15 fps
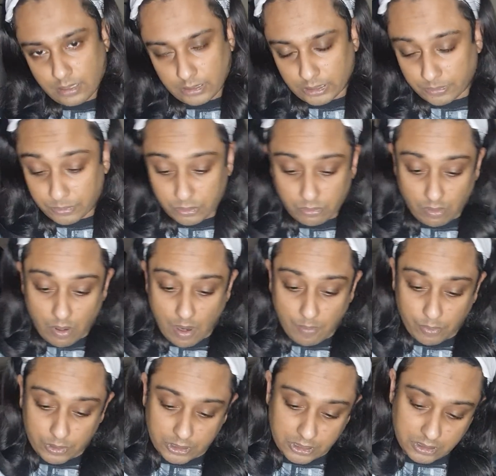
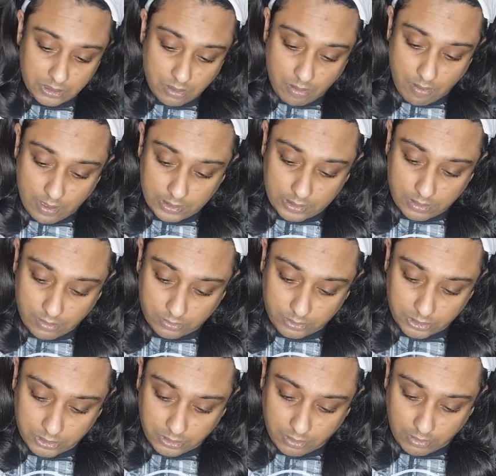subscribe, which is nice. I'd
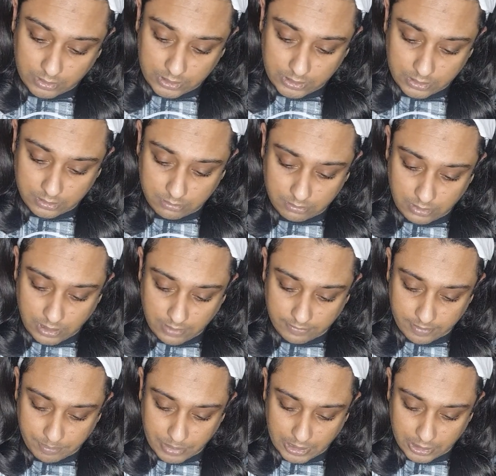just like to give
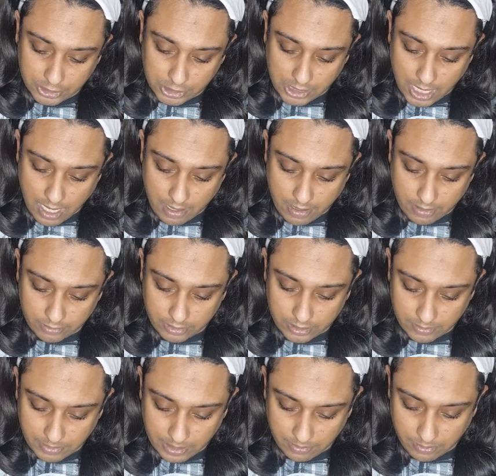a big shout out to
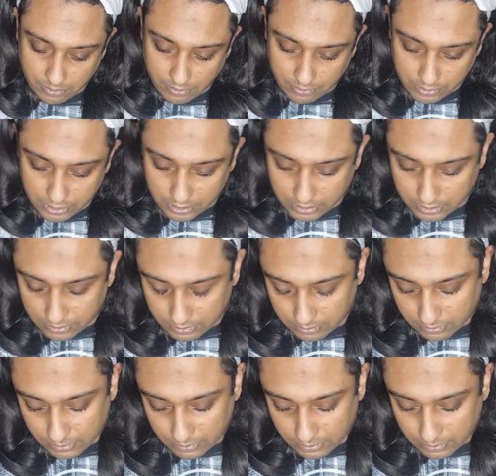the people who just